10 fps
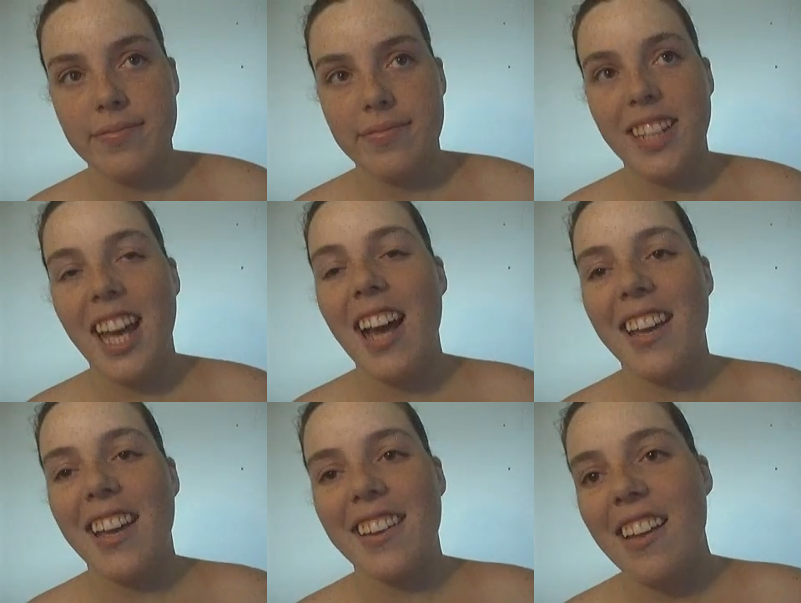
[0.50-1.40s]

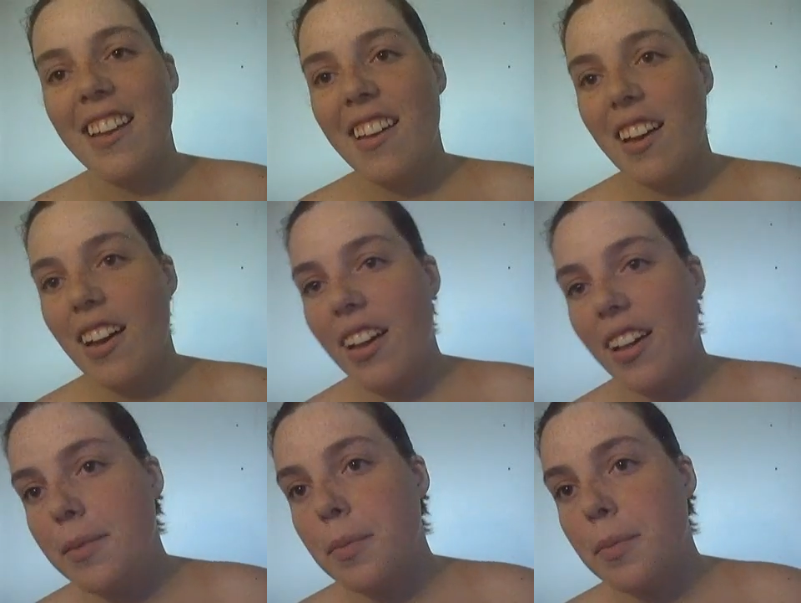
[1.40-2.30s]
Hi,
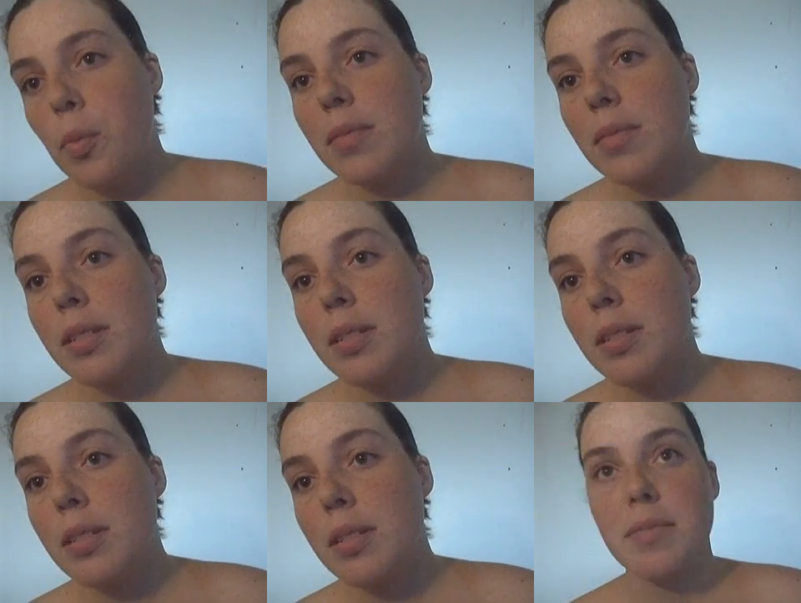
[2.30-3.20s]
welcome to
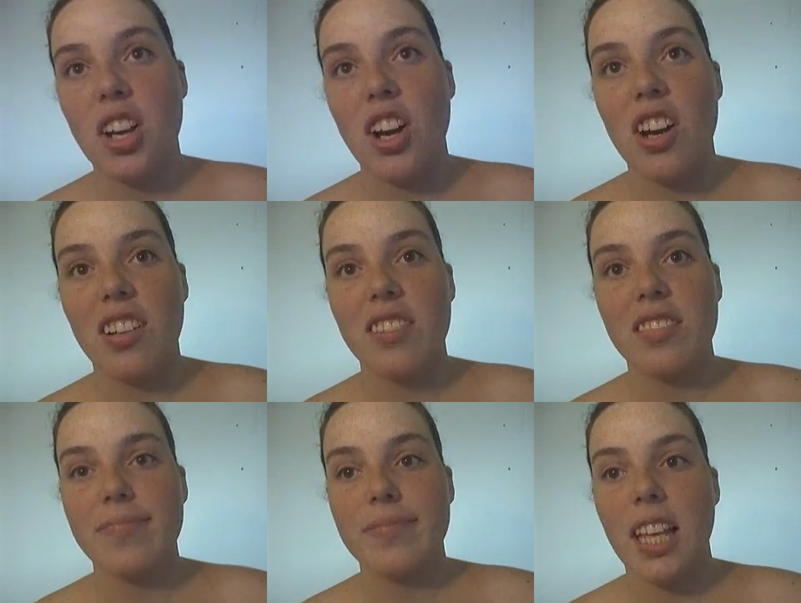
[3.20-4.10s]
BDSM Talk
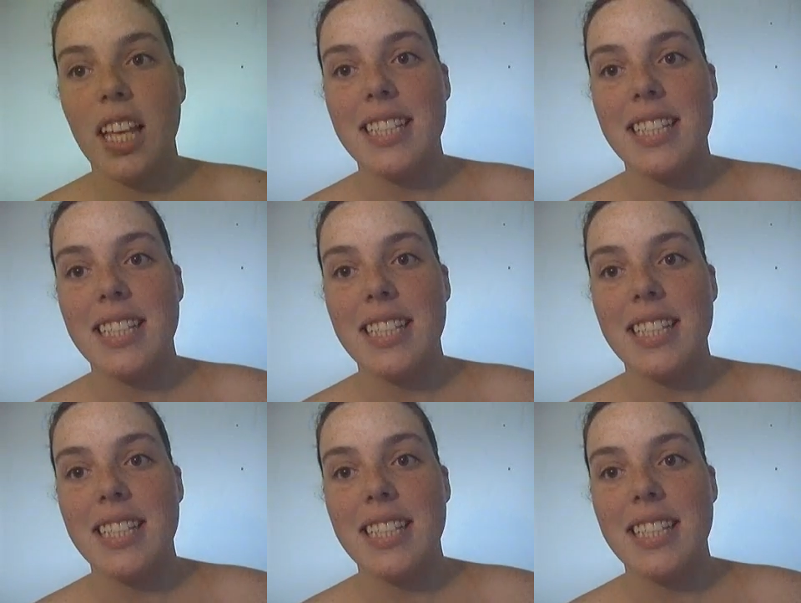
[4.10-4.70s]
18.